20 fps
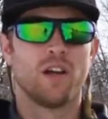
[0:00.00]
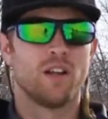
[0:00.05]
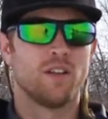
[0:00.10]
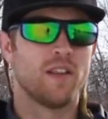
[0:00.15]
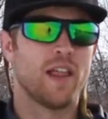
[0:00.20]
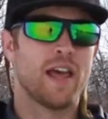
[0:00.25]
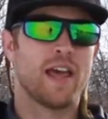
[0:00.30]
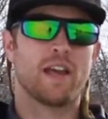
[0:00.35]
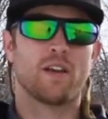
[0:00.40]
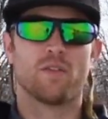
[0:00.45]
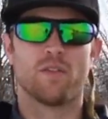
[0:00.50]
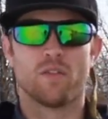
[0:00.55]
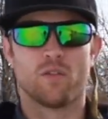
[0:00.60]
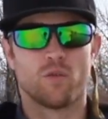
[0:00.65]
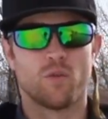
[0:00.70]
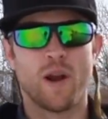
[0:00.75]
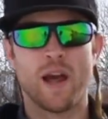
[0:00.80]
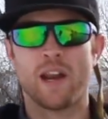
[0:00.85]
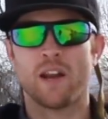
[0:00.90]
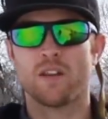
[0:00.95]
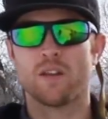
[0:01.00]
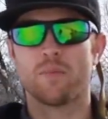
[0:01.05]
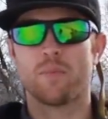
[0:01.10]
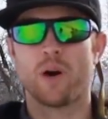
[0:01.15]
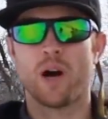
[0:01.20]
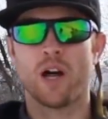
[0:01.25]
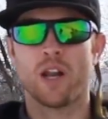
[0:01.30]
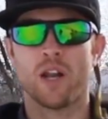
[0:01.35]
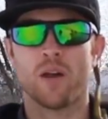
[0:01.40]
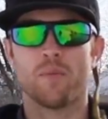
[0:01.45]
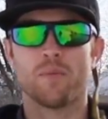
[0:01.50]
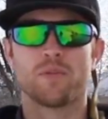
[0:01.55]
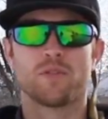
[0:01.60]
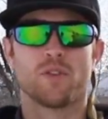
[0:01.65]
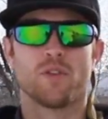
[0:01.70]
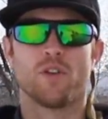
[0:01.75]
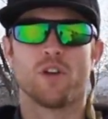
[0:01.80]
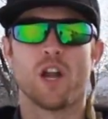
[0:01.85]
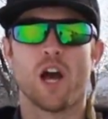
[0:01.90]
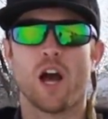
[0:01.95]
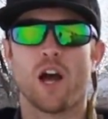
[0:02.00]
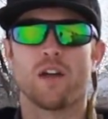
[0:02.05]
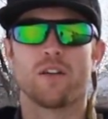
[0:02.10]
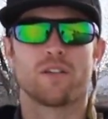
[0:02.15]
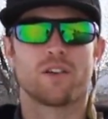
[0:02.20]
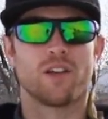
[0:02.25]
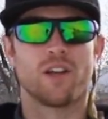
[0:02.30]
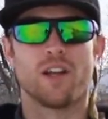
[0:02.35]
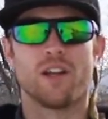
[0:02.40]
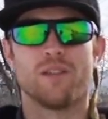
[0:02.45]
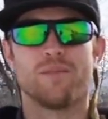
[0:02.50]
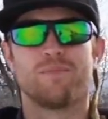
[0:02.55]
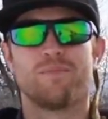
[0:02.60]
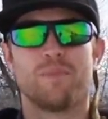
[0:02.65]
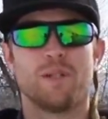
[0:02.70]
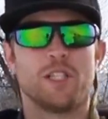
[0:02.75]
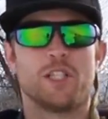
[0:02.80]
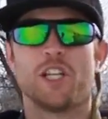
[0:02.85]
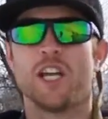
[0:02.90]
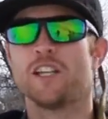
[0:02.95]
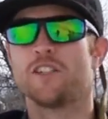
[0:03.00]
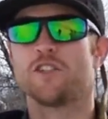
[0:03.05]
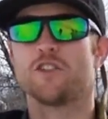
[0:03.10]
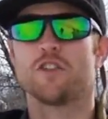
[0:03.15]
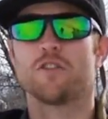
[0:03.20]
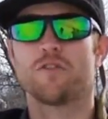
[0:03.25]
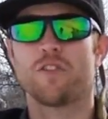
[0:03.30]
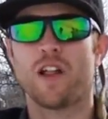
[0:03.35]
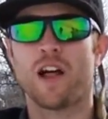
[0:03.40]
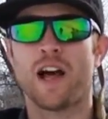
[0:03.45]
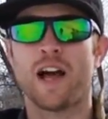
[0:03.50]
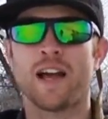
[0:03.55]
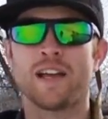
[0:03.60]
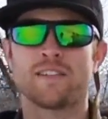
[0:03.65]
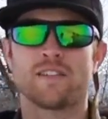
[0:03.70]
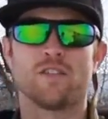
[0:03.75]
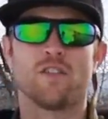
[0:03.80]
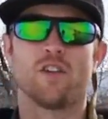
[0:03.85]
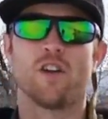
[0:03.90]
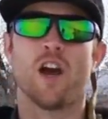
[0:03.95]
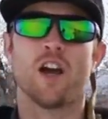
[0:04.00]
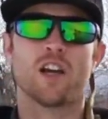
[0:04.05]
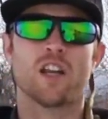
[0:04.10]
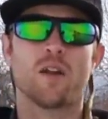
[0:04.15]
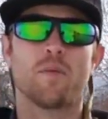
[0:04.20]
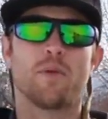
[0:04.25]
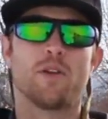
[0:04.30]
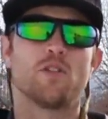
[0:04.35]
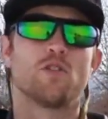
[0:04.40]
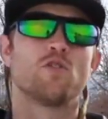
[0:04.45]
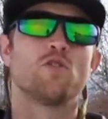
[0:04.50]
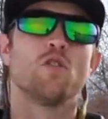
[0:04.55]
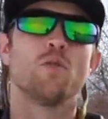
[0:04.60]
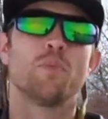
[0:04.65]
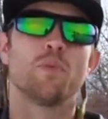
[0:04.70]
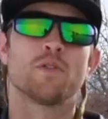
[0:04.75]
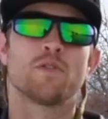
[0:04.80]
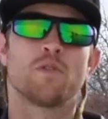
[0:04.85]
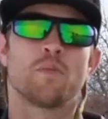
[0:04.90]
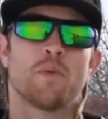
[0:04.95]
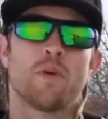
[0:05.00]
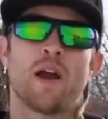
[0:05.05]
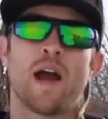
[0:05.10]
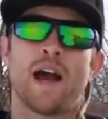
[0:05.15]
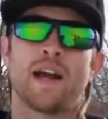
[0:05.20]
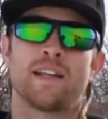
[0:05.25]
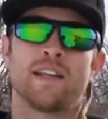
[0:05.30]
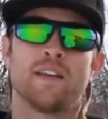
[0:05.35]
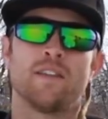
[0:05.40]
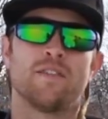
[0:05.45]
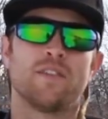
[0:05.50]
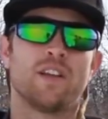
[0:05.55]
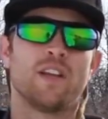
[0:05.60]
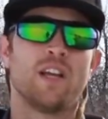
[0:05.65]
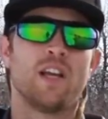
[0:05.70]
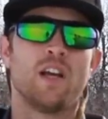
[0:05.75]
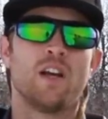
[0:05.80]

laying right on the bottom so they're not gonna be chasing your flies and they're not gonna be super active.